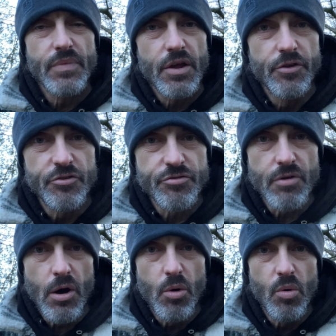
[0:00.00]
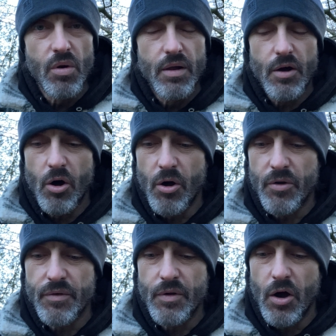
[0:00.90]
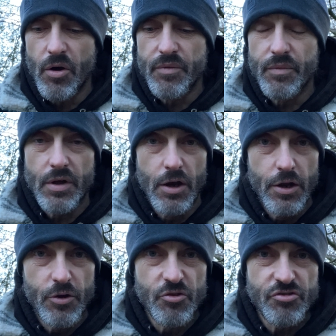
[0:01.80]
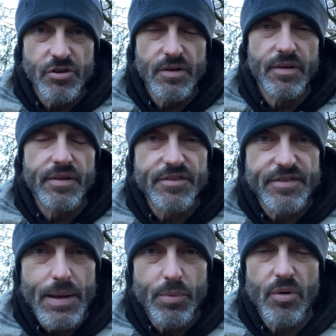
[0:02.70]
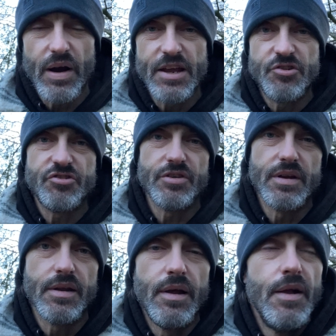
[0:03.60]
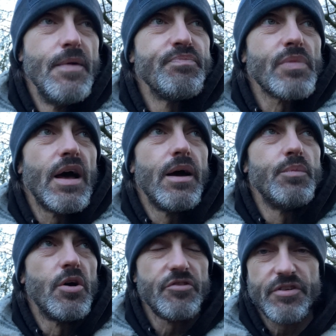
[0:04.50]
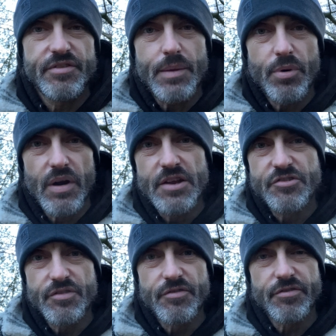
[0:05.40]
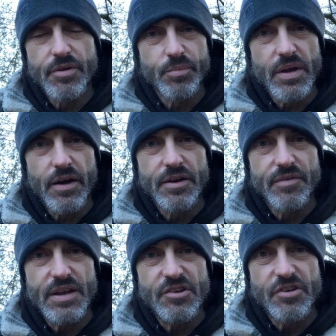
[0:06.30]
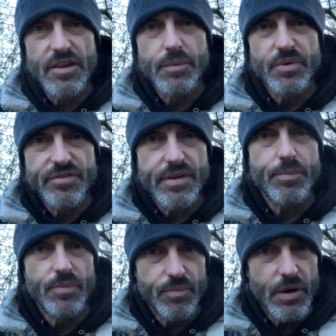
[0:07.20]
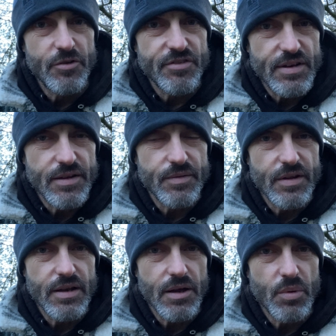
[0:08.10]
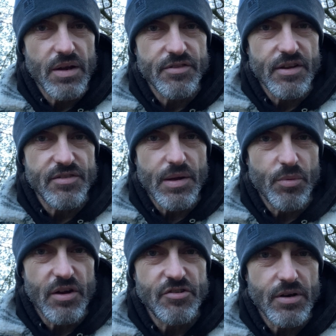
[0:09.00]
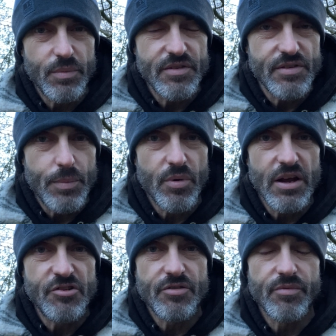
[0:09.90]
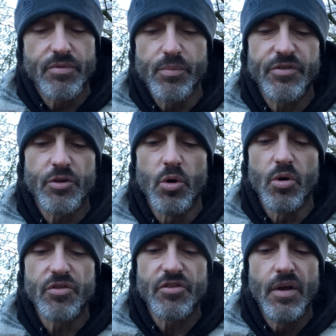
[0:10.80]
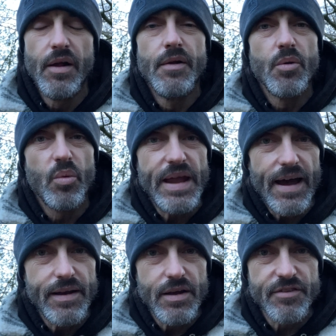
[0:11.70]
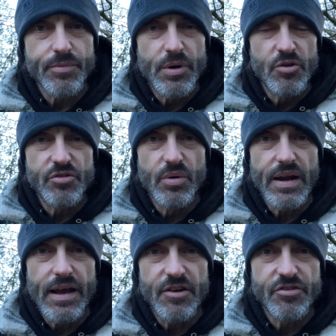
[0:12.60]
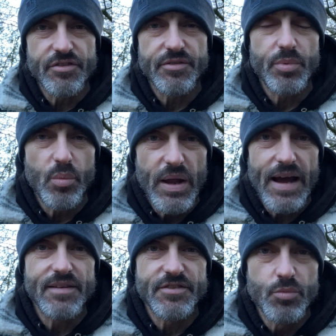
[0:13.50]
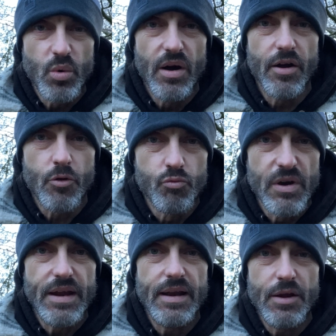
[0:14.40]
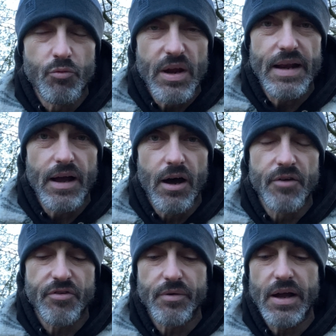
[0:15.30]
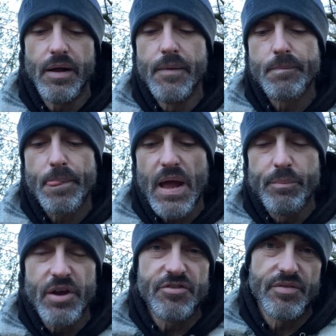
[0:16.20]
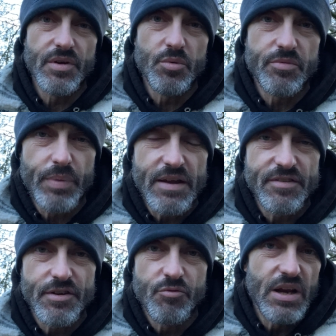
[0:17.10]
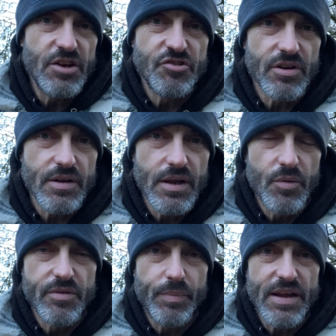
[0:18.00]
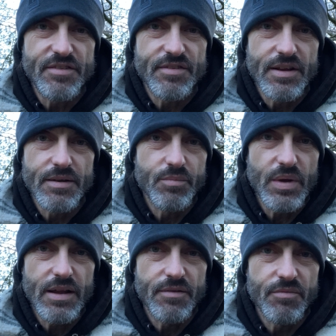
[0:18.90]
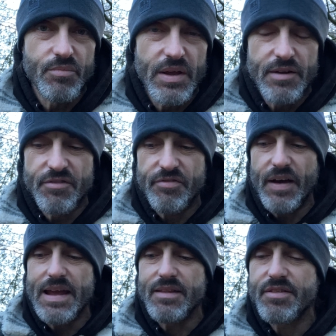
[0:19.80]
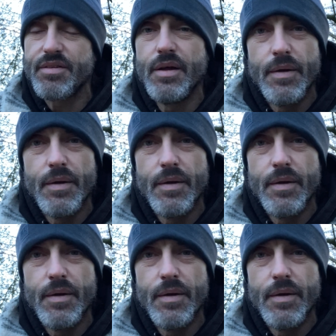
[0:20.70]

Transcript: control on on illusion, separation, um, not just separation from kind of each other, but mostly, you know, when I say separation, I mean separation from source. We had our spiritual connections, but we had to work really, really hard for it. And most of it was based in religion. It was based in in in faith